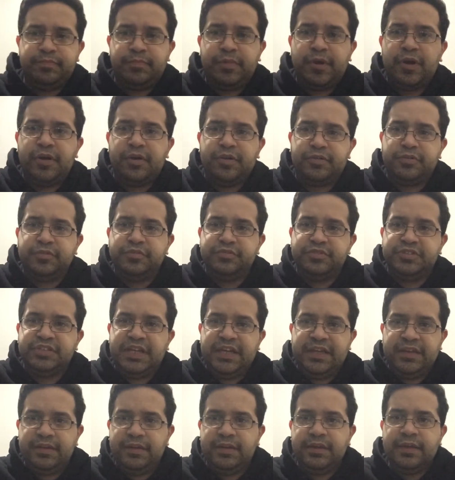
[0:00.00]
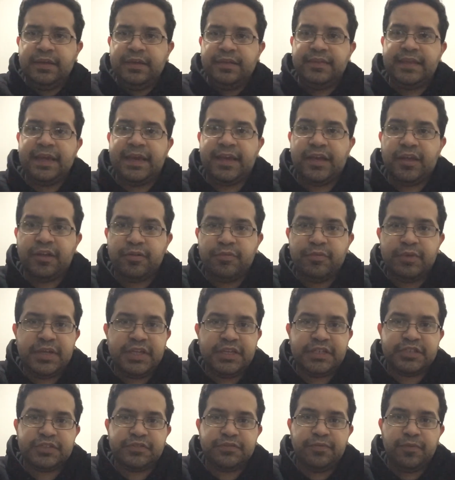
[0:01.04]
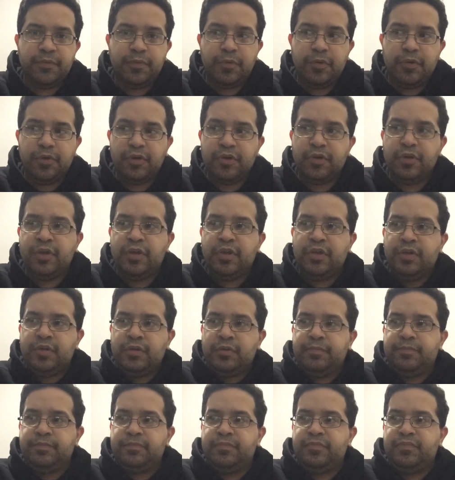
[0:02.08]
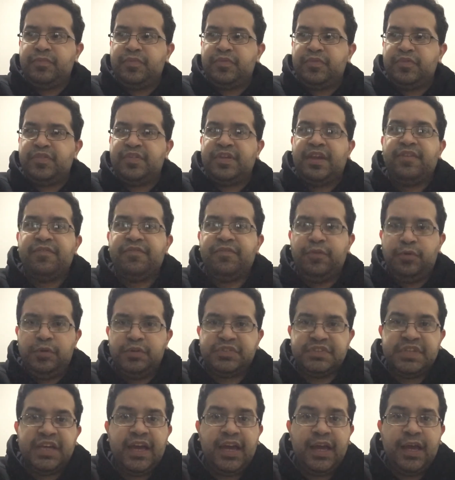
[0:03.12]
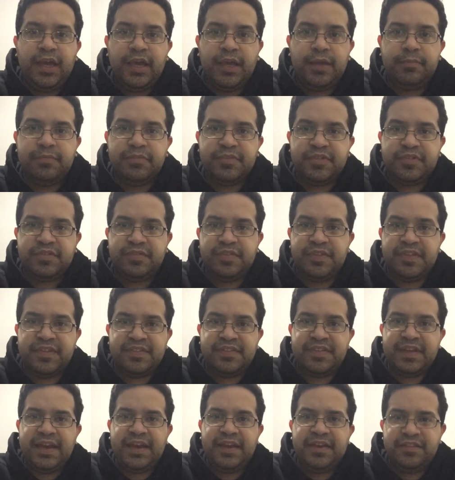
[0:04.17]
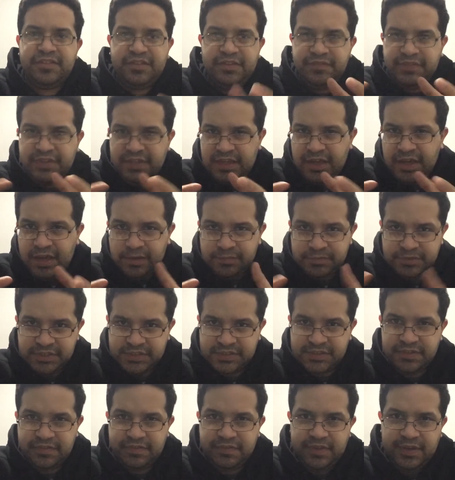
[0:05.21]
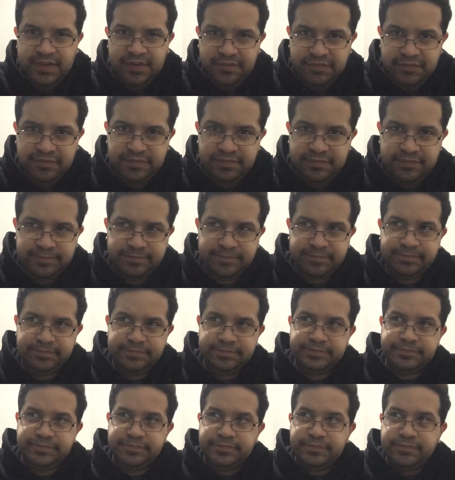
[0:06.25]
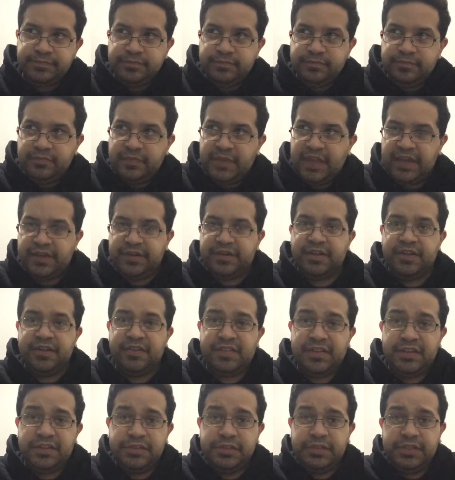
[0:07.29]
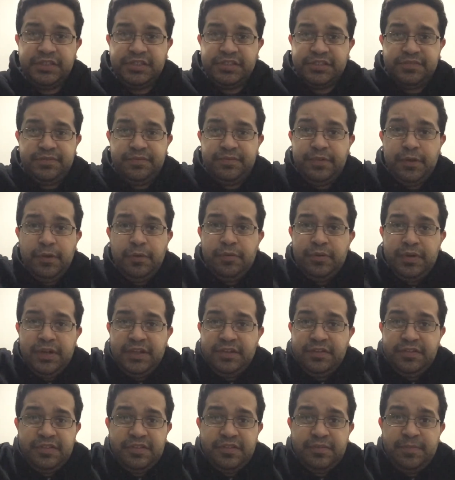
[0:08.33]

particle jet that can reach for several times the size of the object itself and can essentially just float into